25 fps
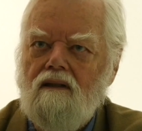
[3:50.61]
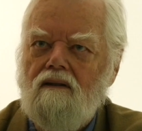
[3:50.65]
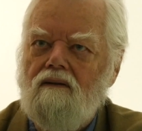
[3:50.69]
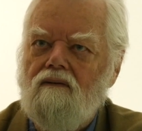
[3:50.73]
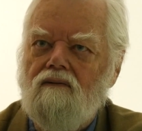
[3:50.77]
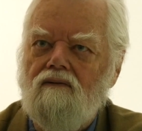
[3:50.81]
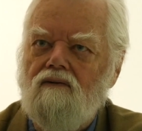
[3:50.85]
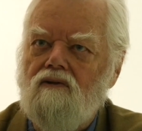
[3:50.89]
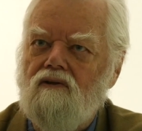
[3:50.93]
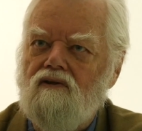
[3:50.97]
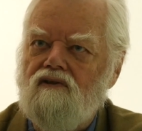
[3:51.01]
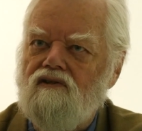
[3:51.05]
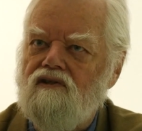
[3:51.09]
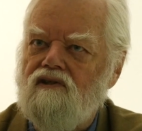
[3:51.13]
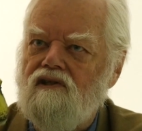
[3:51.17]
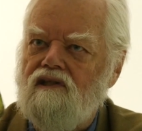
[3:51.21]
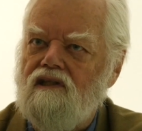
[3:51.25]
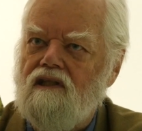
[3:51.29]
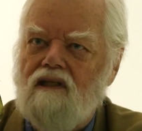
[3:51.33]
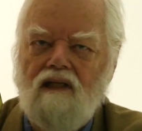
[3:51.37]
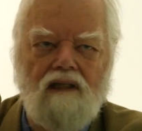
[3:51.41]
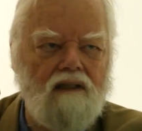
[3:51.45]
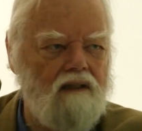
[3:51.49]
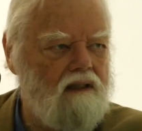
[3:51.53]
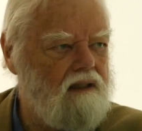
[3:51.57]
of course,
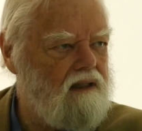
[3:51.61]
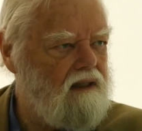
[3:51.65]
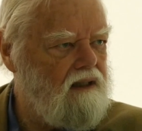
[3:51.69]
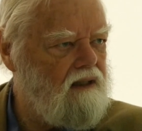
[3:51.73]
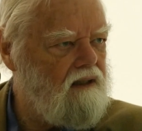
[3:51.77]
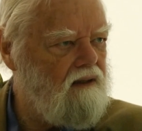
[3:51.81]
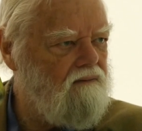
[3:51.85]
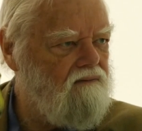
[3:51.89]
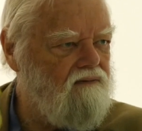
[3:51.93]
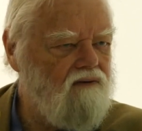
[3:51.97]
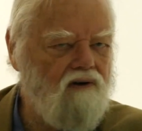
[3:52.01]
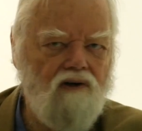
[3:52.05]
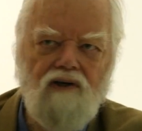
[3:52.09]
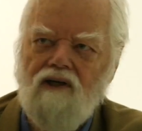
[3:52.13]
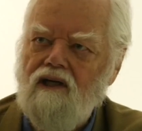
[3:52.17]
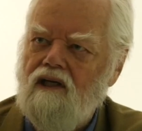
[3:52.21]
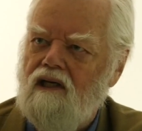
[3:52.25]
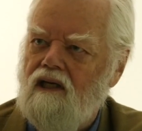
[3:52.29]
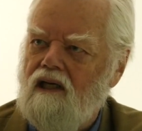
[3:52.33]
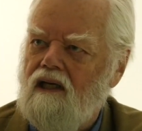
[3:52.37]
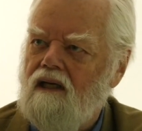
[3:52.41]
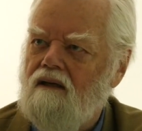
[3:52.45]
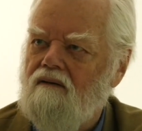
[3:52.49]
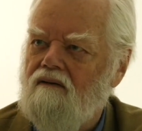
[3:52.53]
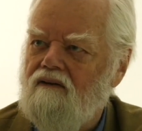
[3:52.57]
the
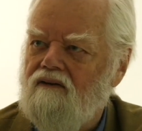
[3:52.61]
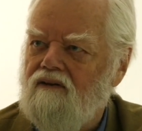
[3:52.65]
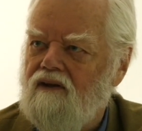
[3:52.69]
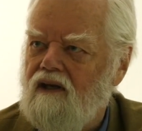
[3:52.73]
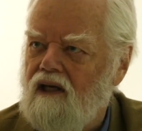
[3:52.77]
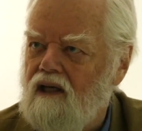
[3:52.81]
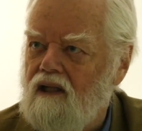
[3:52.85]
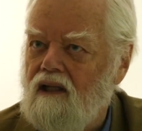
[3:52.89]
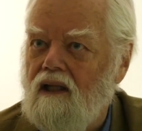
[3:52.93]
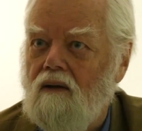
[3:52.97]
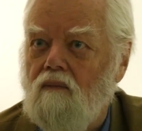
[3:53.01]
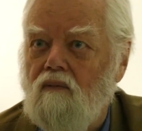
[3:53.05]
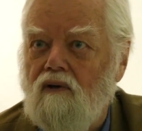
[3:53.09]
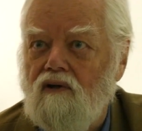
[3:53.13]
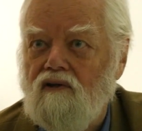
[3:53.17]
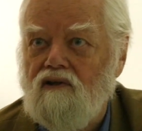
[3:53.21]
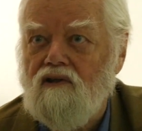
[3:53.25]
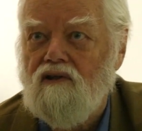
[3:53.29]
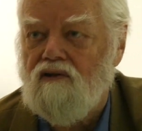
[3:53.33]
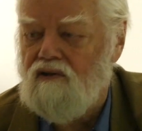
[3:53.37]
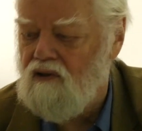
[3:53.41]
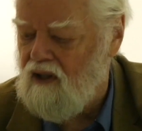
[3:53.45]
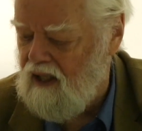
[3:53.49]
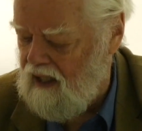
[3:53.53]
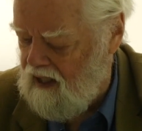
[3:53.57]
avoiding thing, they
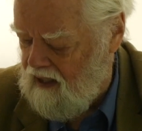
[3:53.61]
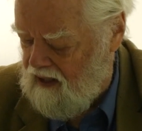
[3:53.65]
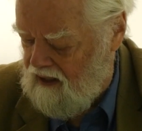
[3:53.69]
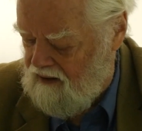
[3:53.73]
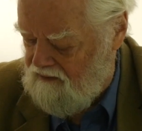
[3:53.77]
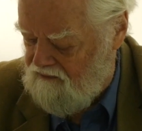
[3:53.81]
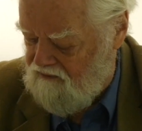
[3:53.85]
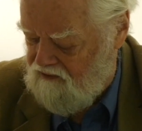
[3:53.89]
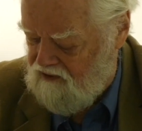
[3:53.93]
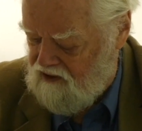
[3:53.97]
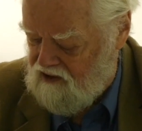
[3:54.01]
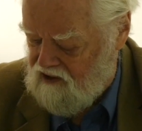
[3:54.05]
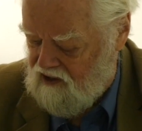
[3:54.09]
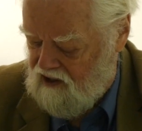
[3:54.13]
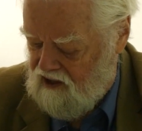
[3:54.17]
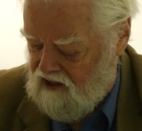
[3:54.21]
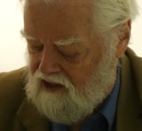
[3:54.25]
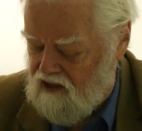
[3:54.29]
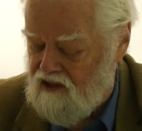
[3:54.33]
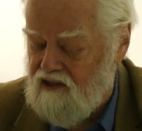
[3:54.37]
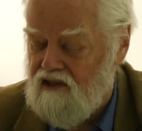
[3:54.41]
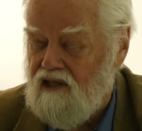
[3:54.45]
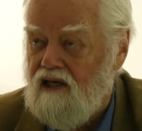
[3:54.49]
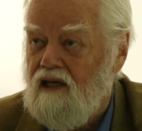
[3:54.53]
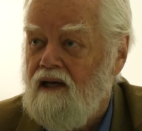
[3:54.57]
wanted to
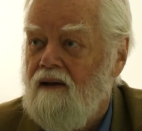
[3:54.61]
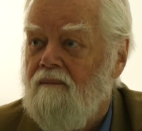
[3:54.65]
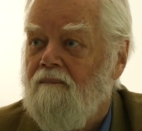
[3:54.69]
advertise